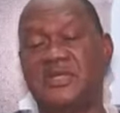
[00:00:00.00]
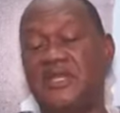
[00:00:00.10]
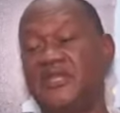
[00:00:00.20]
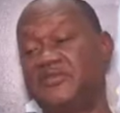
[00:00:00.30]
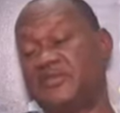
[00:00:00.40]

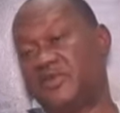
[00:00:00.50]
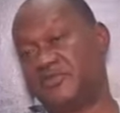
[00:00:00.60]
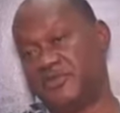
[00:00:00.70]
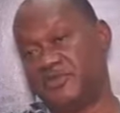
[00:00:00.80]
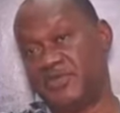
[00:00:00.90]
and even
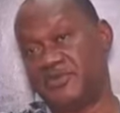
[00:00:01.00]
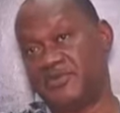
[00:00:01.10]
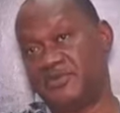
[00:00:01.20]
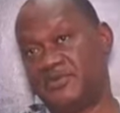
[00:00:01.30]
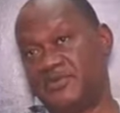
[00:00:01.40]
government
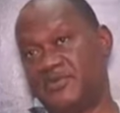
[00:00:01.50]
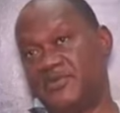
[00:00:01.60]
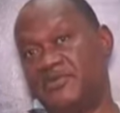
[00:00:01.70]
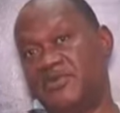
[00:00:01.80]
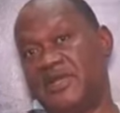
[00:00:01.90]
people who
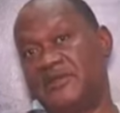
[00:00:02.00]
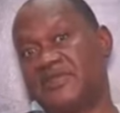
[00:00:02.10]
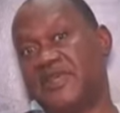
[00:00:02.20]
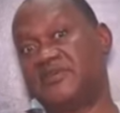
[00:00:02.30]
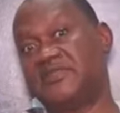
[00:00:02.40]

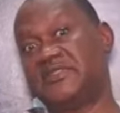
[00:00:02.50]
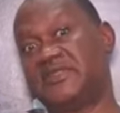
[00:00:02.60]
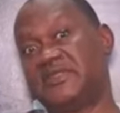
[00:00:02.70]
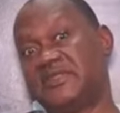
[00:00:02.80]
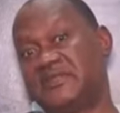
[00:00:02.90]
have now
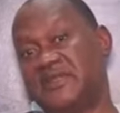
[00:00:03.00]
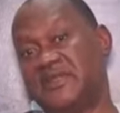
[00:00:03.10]
seen